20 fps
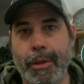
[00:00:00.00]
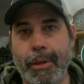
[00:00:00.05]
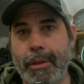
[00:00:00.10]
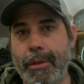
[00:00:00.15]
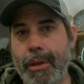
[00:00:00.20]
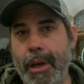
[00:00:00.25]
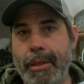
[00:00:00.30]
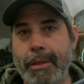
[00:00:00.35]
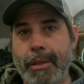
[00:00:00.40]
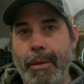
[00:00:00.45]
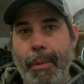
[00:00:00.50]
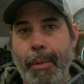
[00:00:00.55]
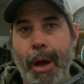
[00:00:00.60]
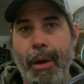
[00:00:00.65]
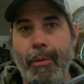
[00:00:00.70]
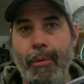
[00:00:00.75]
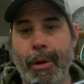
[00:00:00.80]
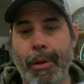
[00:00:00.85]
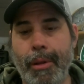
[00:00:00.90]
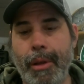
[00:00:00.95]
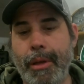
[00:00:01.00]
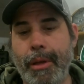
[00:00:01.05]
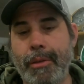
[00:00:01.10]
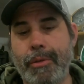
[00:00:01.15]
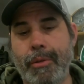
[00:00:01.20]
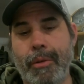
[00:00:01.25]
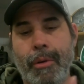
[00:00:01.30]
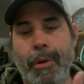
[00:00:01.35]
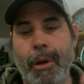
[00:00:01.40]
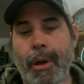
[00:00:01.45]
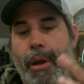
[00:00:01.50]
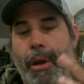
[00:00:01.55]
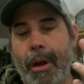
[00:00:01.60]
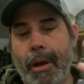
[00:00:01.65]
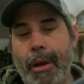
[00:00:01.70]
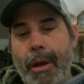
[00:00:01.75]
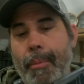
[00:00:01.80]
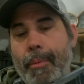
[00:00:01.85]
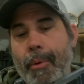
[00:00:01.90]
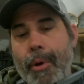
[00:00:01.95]
that it takes to buy one of these, or a
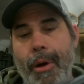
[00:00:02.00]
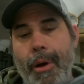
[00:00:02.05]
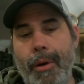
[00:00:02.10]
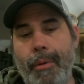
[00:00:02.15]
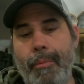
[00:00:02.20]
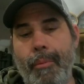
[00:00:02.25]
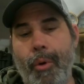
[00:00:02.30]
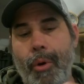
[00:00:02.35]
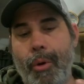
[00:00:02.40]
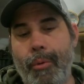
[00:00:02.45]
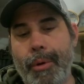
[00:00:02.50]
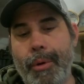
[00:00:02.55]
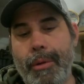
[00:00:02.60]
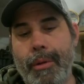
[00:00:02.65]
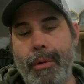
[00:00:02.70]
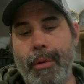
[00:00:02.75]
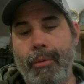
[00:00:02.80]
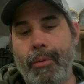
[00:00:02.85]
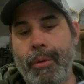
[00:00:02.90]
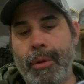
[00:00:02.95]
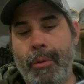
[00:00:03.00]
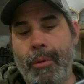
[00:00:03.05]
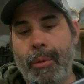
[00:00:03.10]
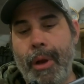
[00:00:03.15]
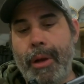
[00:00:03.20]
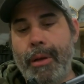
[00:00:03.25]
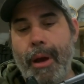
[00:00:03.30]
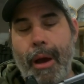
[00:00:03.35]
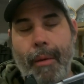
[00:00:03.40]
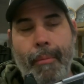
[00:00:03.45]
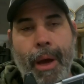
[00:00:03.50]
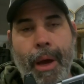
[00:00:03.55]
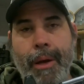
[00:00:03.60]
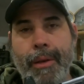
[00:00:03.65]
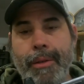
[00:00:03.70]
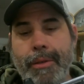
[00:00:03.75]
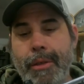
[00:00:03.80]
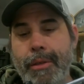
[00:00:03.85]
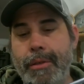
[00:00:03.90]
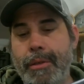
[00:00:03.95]
couple hundred more with the red dot
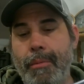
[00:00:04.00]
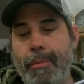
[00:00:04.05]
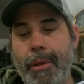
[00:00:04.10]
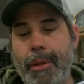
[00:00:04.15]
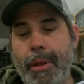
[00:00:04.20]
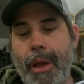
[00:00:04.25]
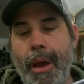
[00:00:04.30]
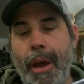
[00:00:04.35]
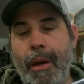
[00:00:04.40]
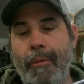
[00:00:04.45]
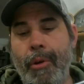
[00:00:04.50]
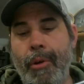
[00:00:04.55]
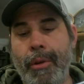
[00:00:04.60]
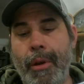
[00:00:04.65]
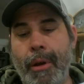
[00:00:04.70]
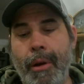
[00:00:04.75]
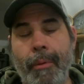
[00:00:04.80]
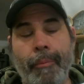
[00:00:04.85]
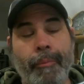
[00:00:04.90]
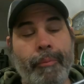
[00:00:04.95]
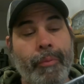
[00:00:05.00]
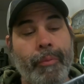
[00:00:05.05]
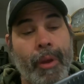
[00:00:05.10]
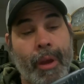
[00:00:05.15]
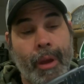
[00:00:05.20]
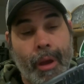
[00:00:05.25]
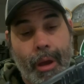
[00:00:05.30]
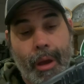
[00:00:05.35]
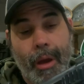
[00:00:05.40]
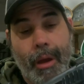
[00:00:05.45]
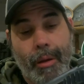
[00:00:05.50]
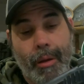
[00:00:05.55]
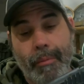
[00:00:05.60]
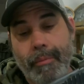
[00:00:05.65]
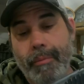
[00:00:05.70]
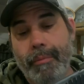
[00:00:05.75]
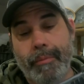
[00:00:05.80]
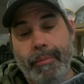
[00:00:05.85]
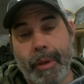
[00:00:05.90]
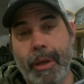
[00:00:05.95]
mounting system that they have on there,
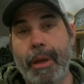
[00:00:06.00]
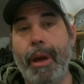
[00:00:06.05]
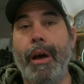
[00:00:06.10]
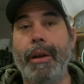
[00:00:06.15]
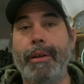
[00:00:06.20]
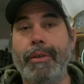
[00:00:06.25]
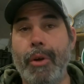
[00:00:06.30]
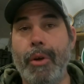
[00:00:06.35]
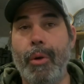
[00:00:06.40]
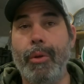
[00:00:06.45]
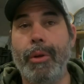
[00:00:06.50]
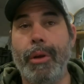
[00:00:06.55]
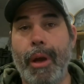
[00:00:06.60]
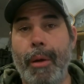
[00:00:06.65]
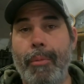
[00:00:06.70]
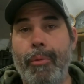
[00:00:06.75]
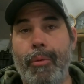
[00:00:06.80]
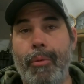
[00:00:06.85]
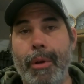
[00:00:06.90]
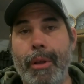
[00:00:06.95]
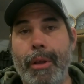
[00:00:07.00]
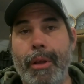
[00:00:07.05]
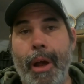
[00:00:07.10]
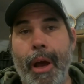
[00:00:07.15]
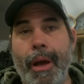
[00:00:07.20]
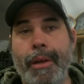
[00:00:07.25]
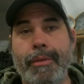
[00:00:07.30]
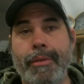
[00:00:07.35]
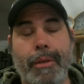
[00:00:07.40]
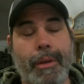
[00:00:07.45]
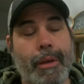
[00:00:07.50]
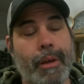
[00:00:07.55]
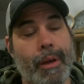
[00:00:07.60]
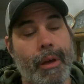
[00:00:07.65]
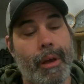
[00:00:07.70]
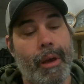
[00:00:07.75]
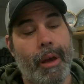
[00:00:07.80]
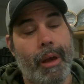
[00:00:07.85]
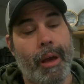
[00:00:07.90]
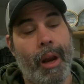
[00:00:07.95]
the gun is holding up really nicely,
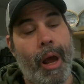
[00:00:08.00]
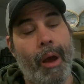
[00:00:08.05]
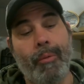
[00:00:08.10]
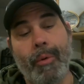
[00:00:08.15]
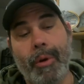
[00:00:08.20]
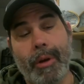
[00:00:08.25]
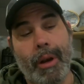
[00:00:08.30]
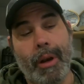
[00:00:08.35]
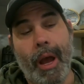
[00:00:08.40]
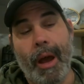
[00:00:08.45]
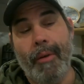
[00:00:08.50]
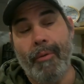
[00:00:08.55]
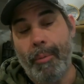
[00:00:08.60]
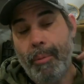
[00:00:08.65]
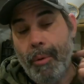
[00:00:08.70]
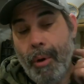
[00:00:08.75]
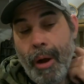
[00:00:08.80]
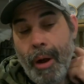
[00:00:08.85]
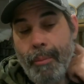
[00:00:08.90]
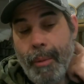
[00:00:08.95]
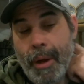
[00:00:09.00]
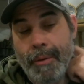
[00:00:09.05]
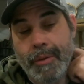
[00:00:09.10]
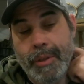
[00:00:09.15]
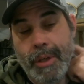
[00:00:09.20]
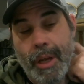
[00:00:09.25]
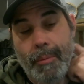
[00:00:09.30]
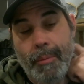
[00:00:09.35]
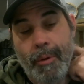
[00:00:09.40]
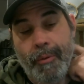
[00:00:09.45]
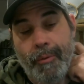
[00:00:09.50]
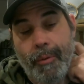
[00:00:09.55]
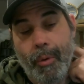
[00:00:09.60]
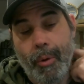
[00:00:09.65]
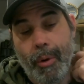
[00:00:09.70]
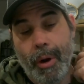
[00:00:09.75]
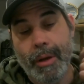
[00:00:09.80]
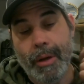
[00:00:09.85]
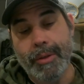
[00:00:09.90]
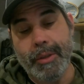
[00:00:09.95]
and I wouldn't have a problem. I've said it
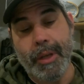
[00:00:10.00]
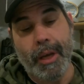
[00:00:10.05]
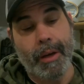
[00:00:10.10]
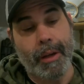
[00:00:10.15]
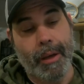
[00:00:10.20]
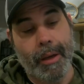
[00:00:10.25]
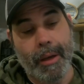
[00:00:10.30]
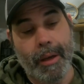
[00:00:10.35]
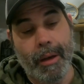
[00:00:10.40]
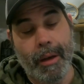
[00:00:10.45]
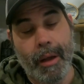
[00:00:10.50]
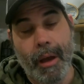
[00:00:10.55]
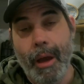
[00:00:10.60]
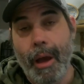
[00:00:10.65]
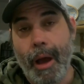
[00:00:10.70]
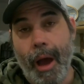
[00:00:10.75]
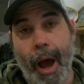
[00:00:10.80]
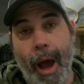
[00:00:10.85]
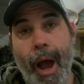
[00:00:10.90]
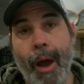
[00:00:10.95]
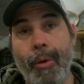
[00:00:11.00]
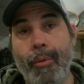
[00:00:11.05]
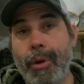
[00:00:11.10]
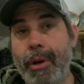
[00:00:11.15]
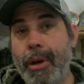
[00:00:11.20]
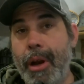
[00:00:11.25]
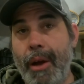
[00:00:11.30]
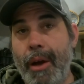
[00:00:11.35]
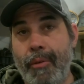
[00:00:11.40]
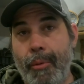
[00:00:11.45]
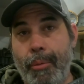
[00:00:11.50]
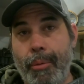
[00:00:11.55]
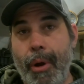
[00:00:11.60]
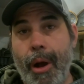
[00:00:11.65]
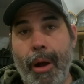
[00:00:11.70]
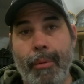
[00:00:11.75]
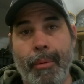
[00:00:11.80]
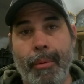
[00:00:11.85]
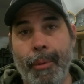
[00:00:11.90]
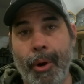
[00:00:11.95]
before, I'll say it again, I wouldn't have a
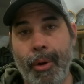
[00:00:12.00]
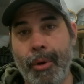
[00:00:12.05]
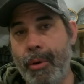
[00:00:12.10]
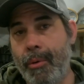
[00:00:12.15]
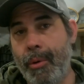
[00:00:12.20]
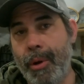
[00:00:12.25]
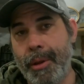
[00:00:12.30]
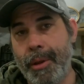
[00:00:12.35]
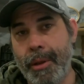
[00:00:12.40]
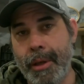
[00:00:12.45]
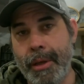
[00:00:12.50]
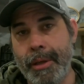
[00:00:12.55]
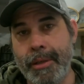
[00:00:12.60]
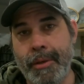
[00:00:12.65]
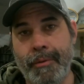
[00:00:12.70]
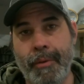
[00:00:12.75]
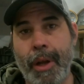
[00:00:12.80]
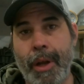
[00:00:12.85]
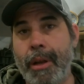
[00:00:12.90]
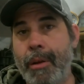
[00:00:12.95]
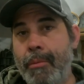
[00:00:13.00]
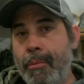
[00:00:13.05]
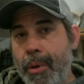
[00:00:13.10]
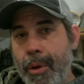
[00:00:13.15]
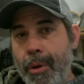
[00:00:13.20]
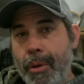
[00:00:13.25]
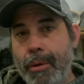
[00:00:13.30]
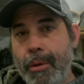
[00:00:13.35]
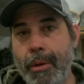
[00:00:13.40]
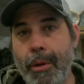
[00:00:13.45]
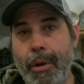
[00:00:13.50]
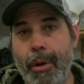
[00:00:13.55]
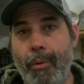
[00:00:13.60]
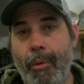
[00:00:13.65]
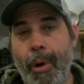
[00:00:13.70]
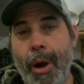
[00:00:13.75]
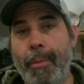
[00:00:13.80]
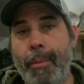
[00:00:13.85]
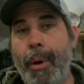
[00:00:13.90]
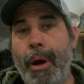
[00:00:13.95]
problem owning one of these if I didn't build
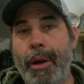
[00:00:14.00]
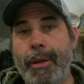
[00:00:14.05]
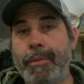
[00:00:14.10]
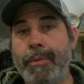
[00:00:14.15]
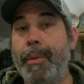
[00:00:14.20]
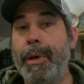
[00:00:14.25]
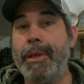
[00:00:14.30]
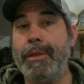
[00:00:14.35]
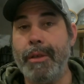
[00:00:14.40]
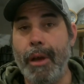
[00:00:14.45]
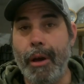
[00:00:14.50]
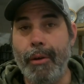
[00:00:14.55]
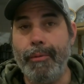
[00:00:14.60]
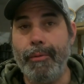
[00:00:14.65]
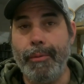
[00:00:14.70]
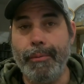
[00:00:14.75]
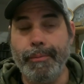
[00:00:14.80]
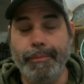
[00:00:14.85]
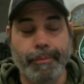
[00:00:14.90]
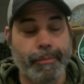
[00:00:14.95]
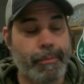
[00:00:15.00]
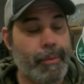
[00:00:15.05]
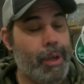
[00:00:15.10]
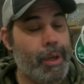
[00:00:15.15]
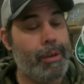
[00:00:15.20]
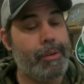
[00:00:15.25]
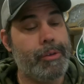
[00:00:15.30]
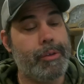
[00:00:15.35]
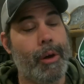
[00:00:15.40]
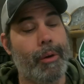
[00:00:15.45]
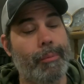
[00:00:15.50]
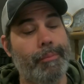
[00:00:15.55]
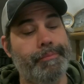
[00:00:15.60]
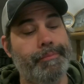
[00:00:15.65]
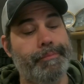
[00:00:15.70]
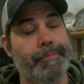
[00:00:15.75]
wide bodies myself. So